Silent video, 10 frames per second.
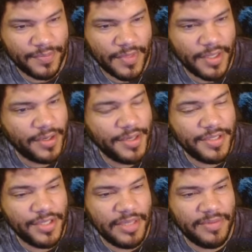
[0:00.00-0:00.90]
Increase
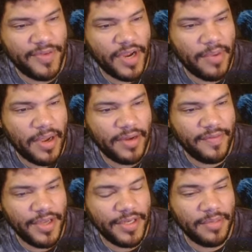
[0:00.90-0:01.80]
the ship's firepower and
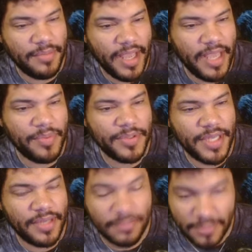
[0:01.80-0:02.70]
evasion by
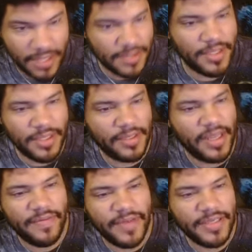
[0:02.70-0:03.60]
8%. That's good.
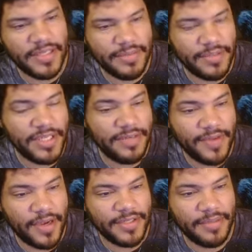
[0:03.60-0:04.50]
Every 8 times the ship
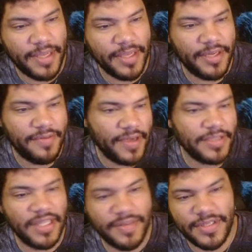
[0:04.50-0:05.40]
fires her main gun, fires
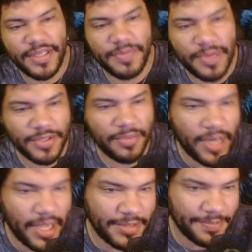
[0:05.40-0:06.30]
a level 10 special
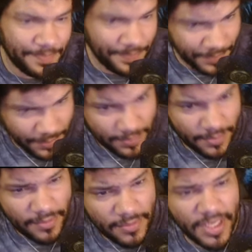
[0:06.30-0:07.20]
barrage.
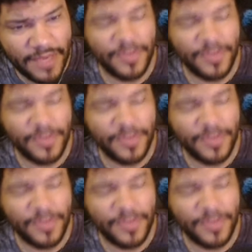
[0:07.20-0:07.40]
If this